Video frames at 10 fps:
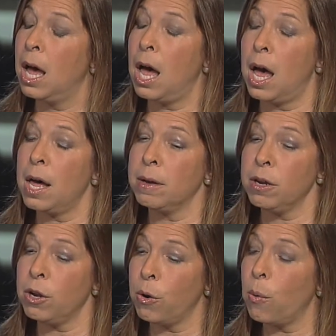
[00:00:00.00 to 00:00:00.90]

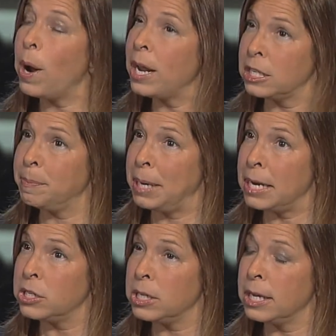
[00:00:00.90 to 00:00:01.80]
quite
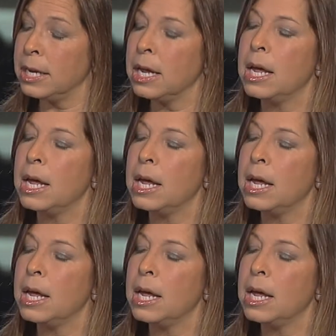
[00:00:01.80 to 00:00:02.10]
exponentially.